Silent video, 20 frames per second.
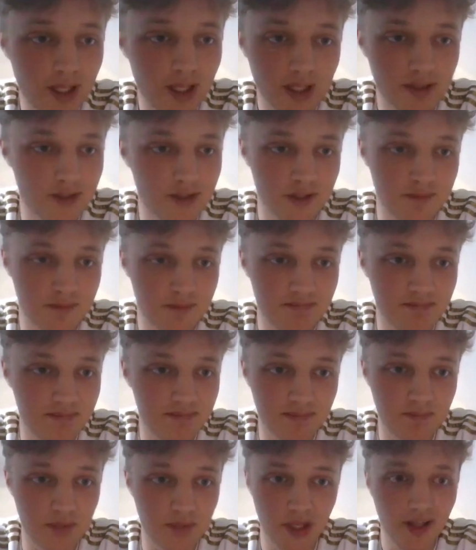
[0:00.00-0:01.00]
Just
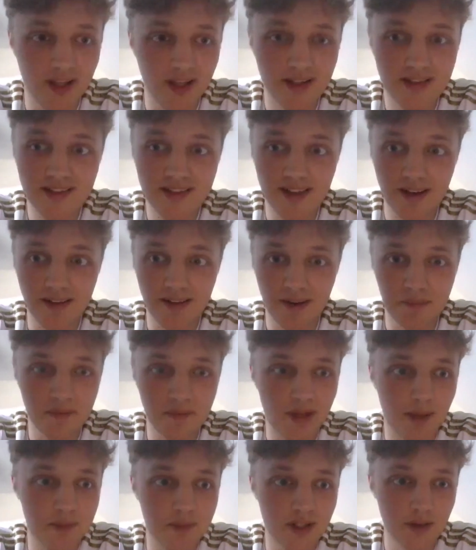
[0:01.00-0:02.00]
brilliant,
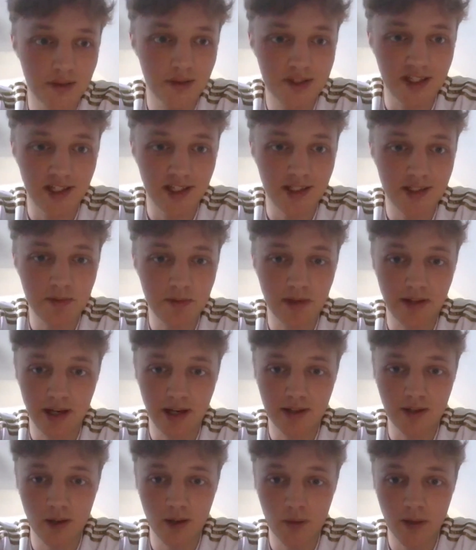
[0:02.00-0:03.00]
absolute scenes when
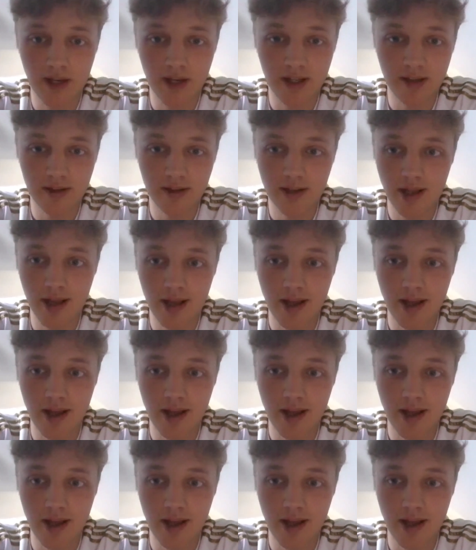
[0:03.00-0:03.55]
that goal went in.